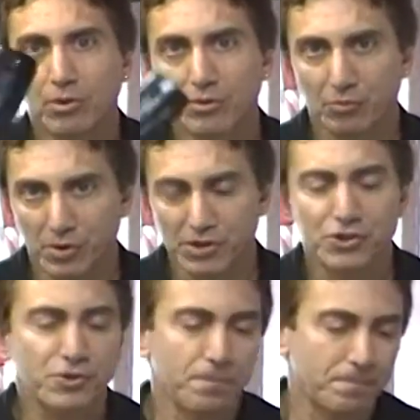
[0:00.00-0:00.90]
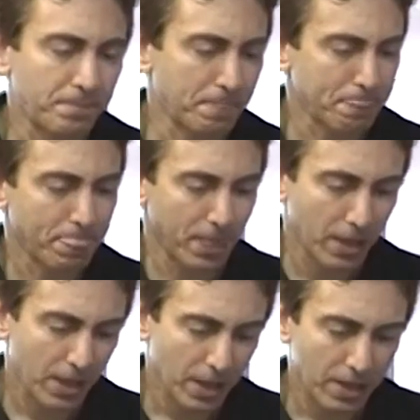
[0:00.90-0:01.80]
were the rich
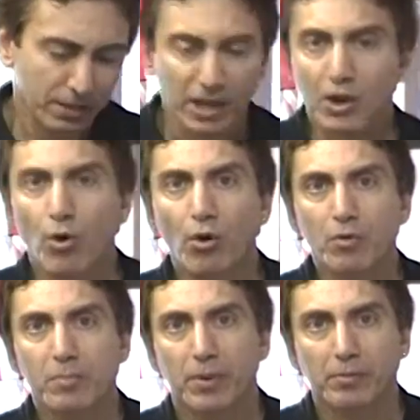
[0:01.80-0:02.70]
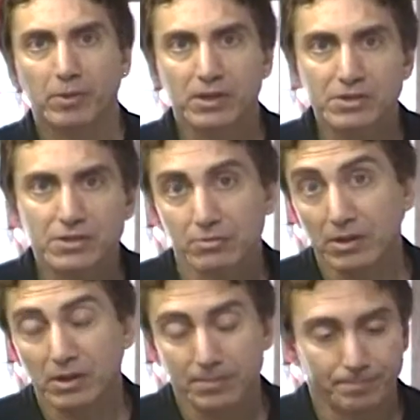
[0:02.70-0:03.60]
like all
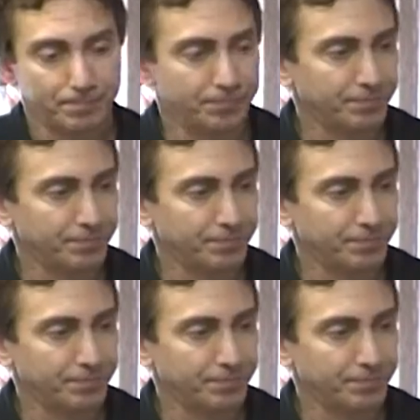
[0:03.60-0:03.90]
Republicans, really.